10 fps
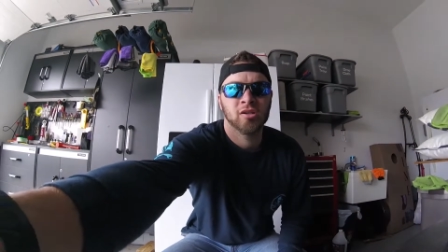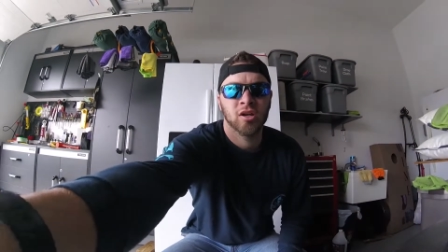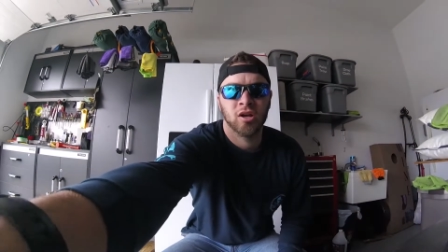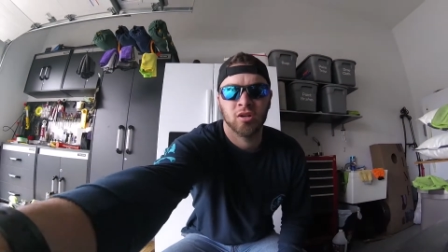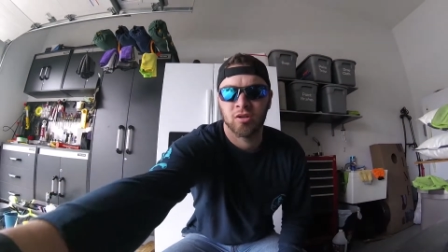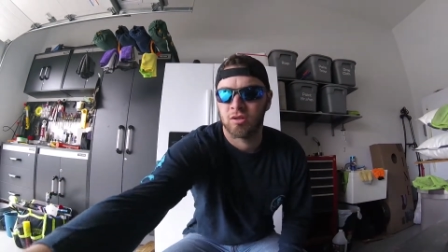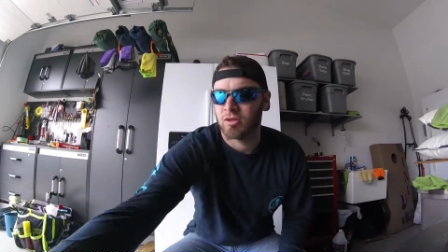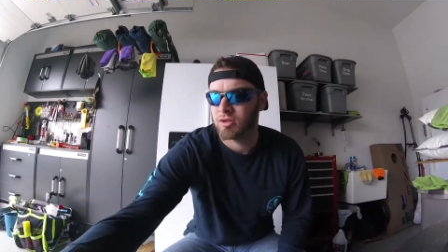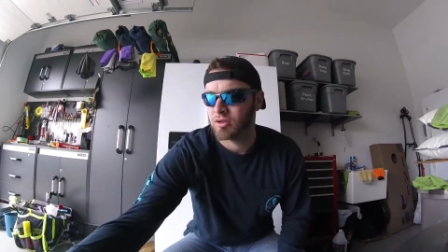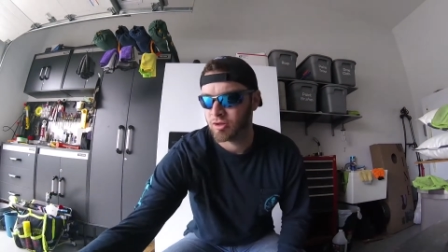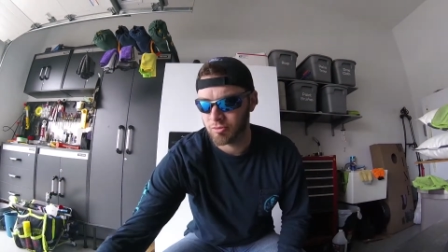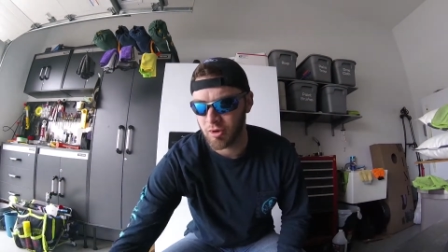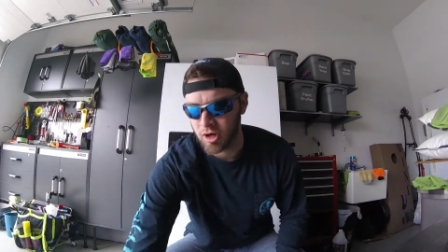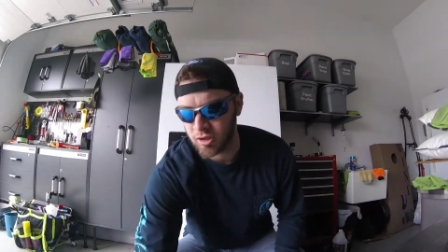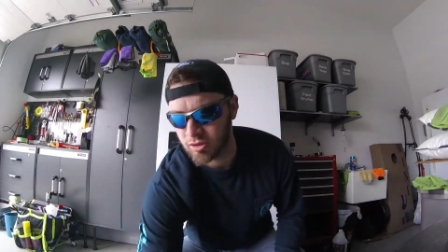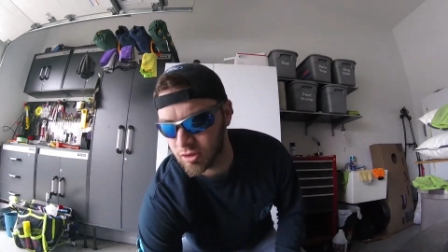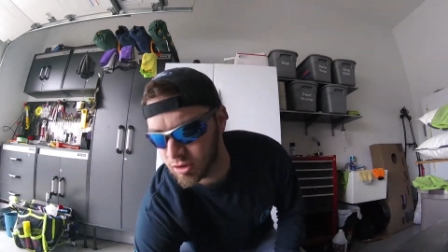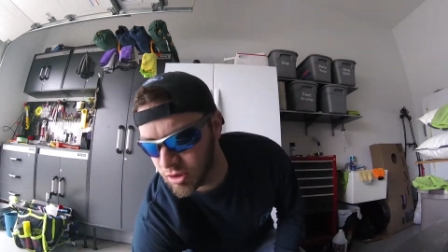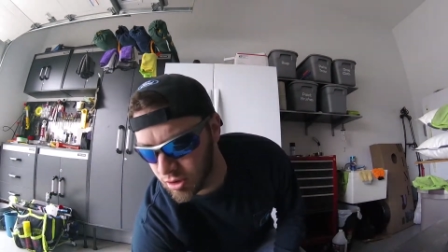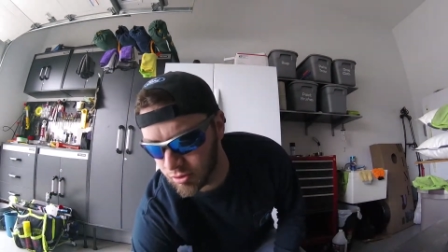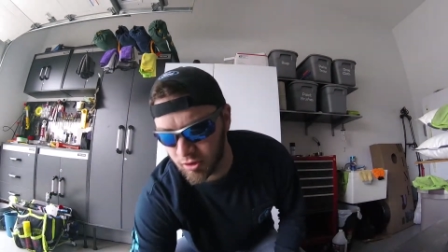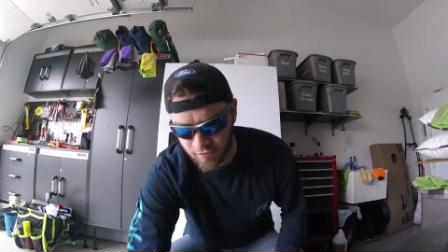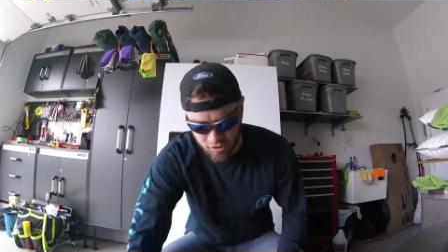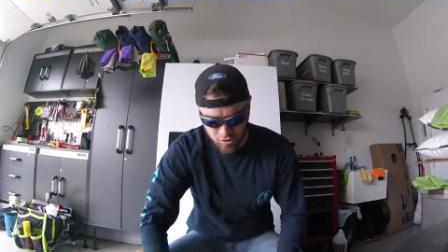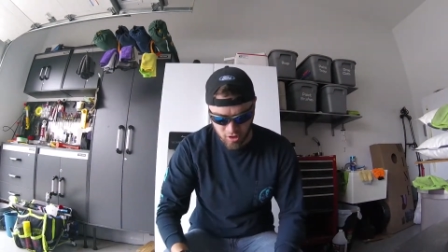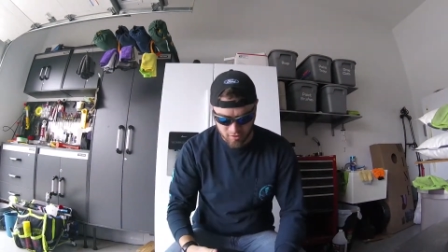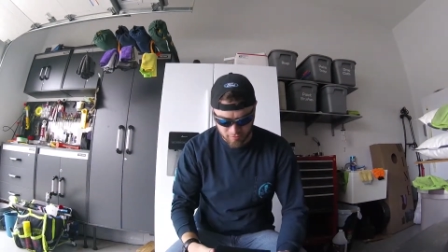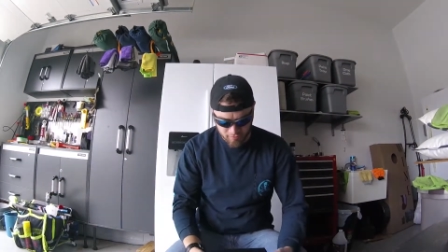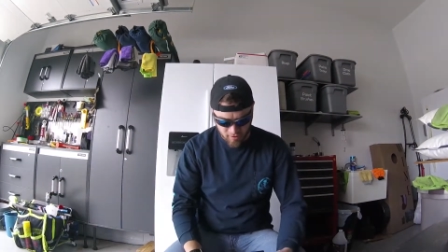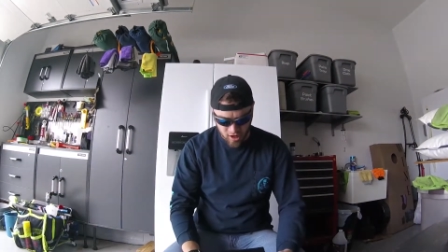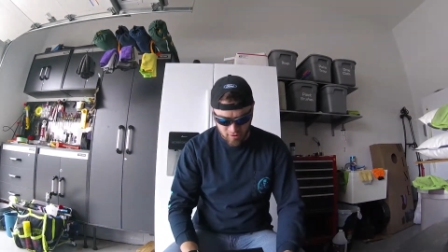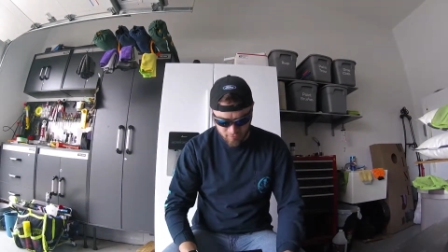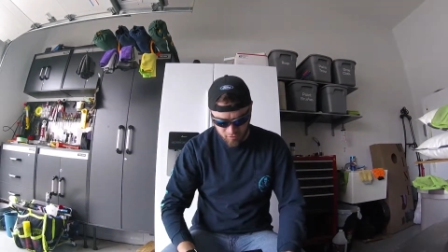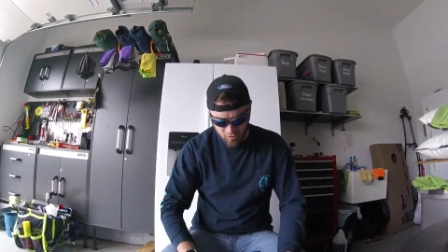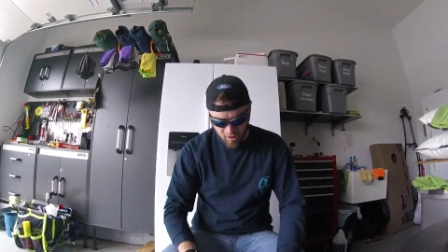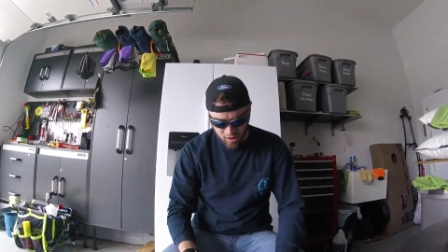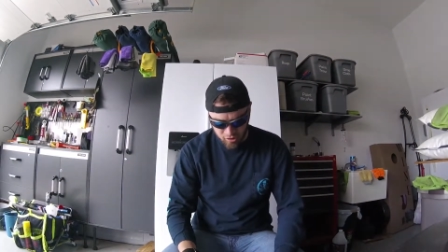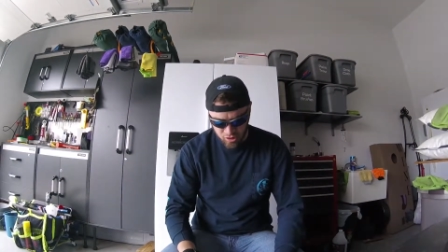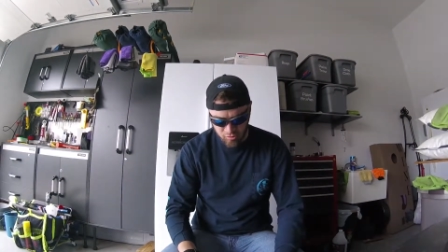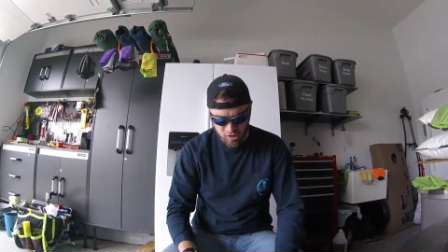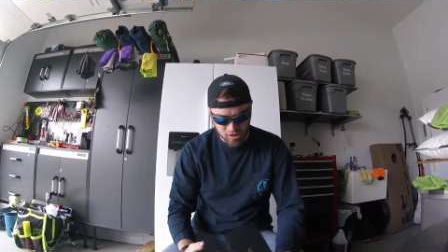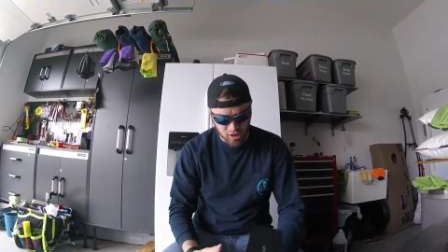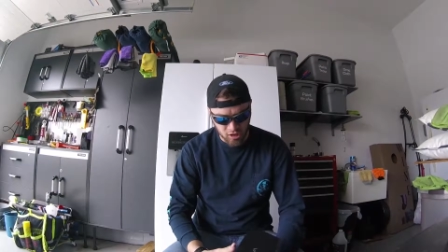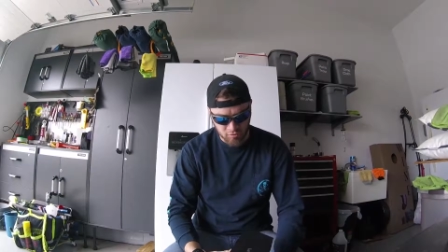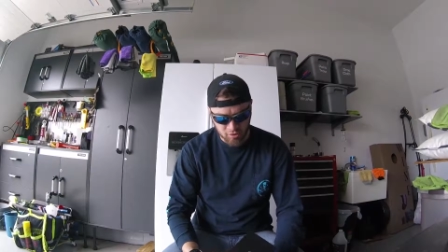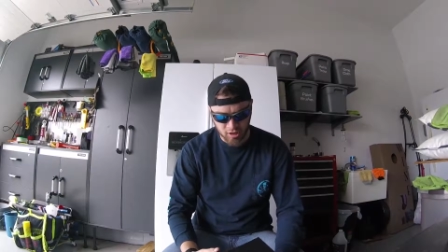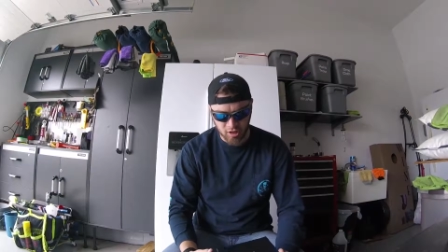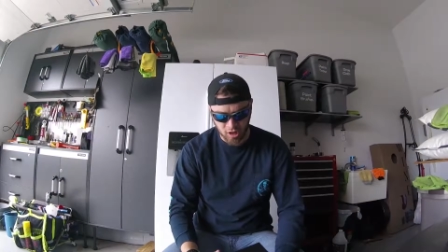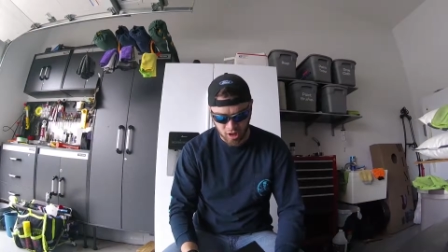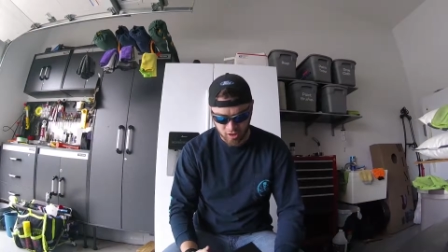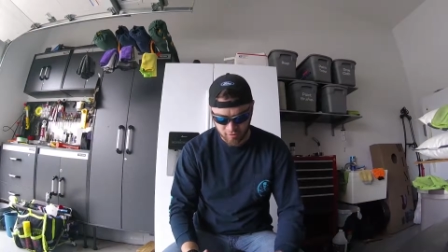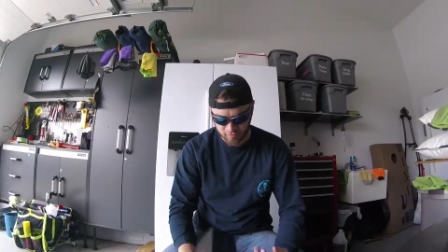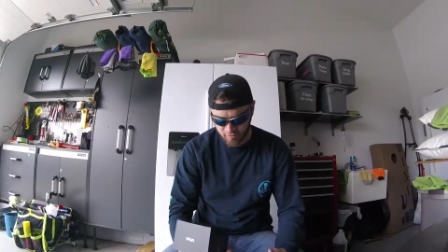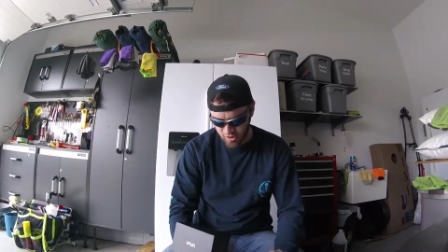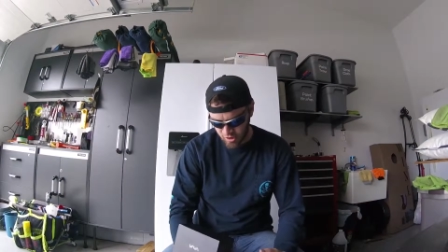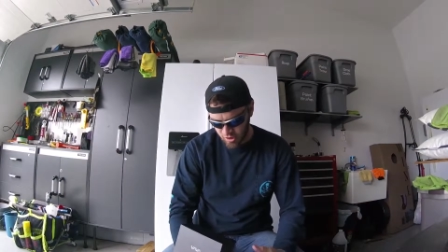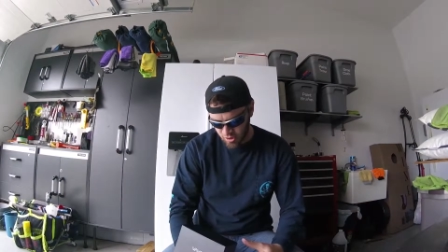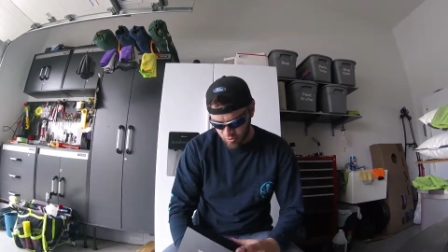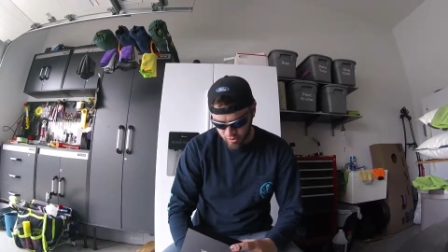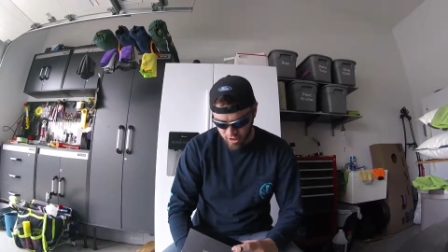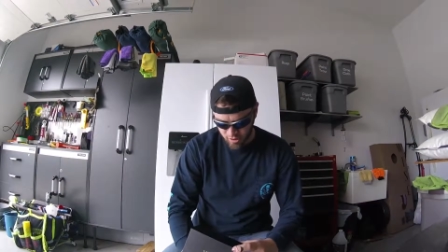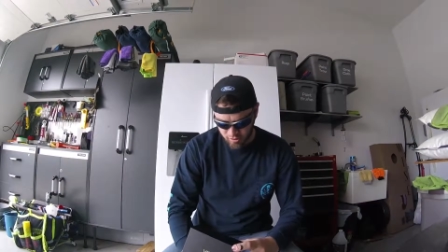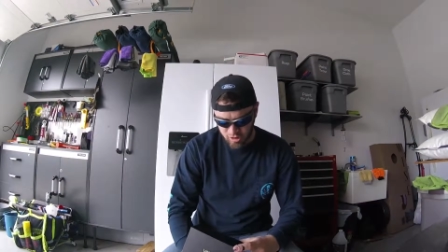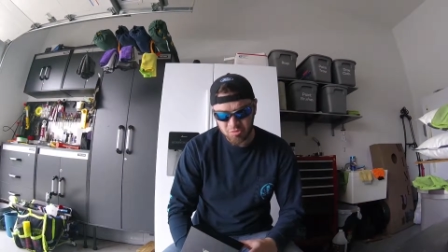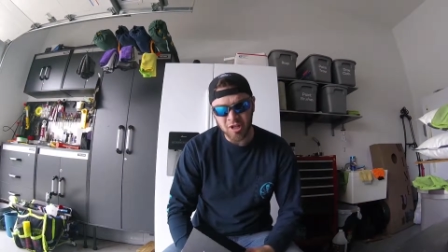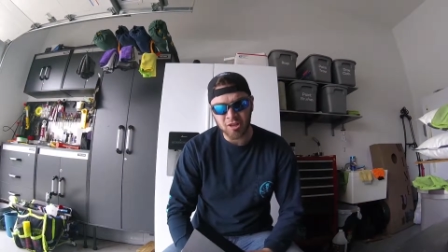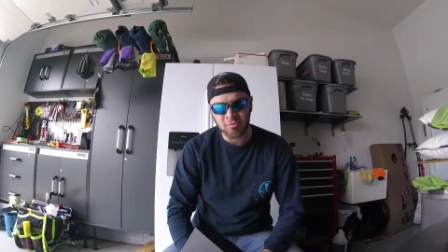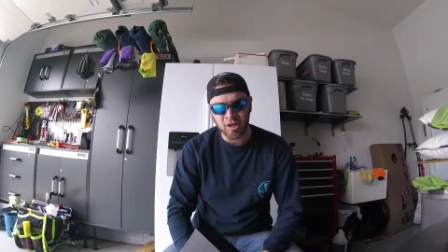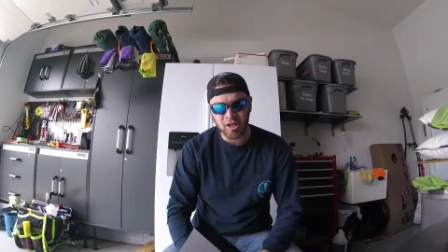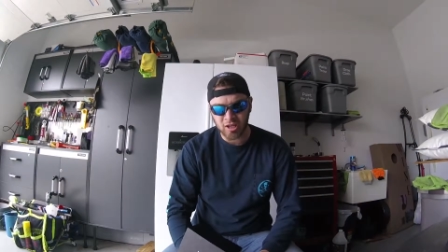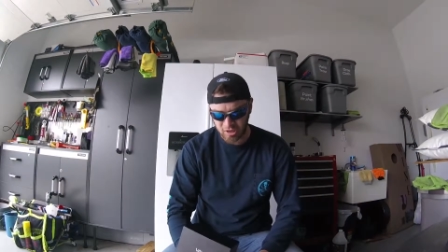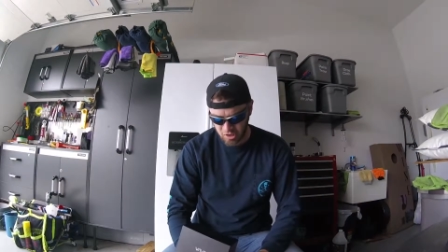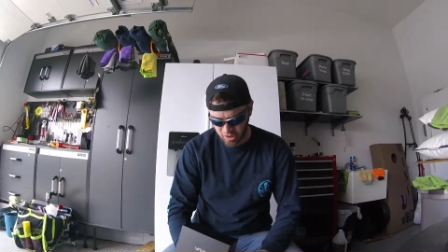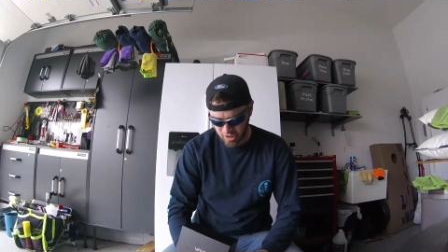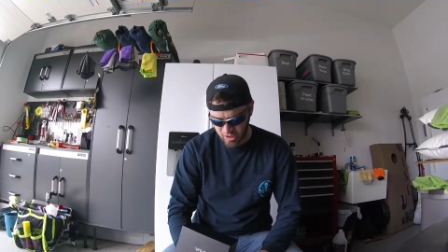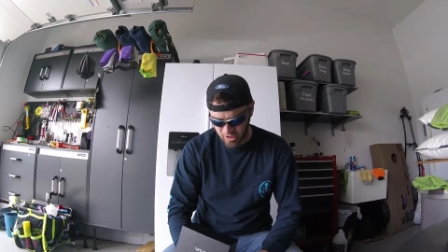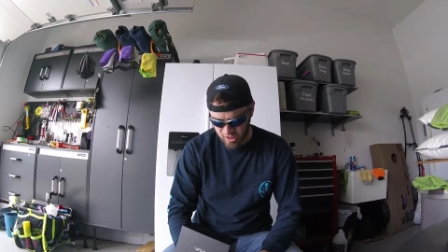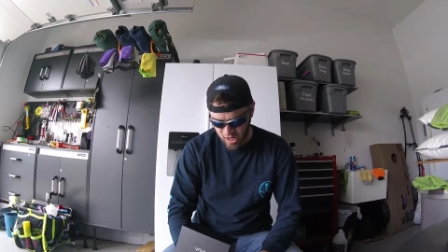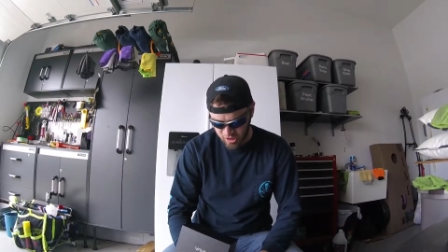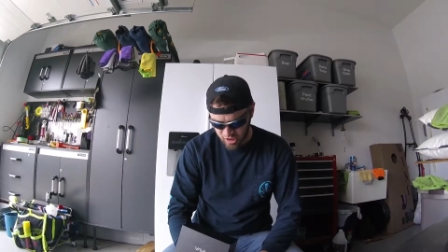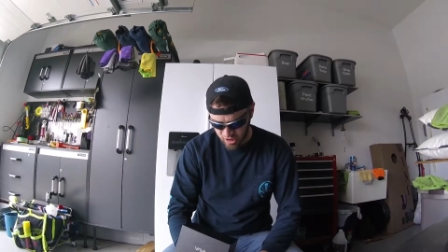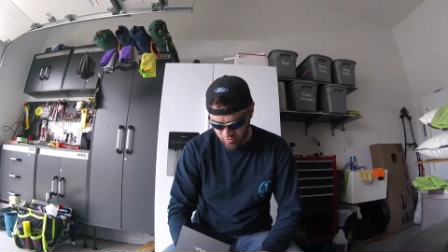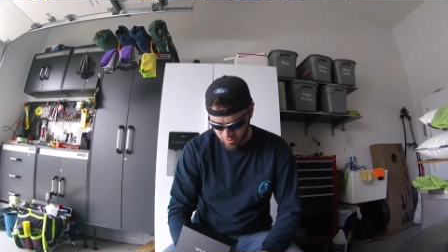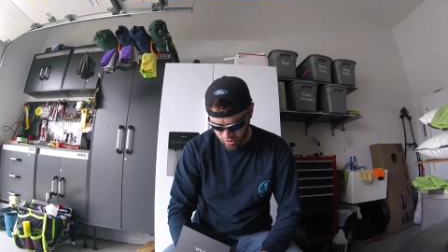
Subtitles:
I got another product review. I've had it for about 2 months now, but I went out, spent the money on getting a dash cam.